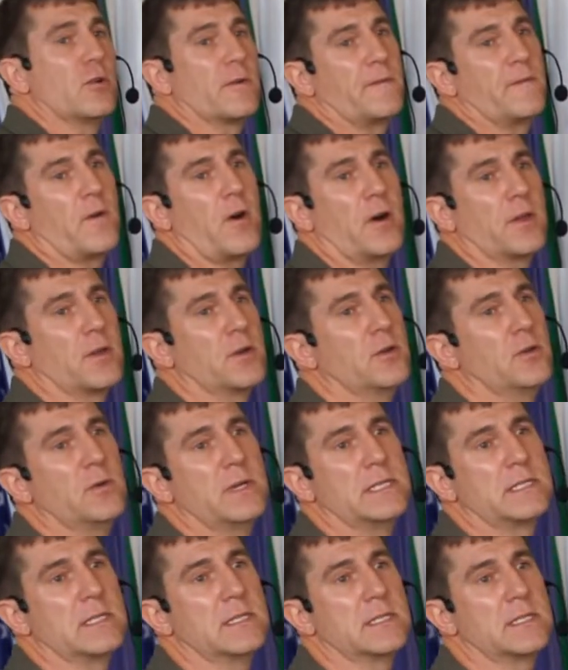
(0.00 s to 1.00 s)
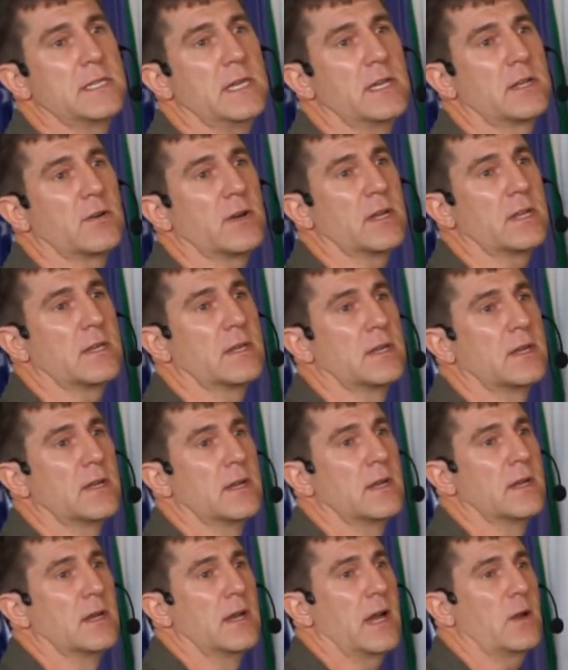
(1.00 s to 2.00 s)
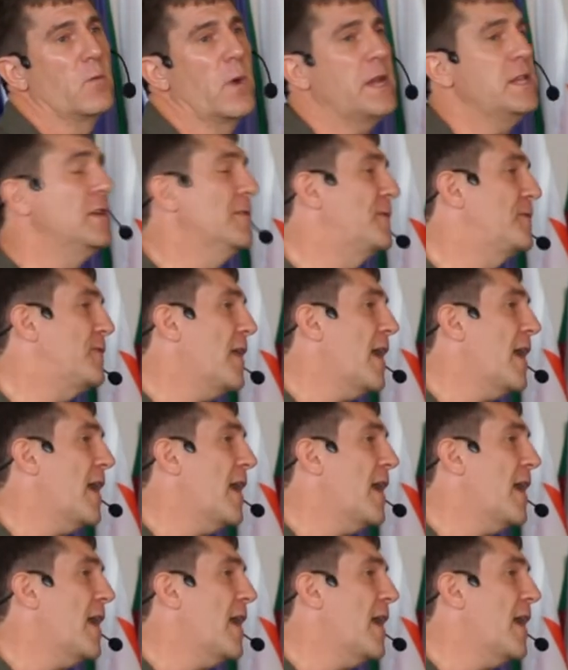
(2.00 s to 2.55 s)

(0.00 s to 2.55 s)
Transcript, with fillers: your Father who is in secret. And when you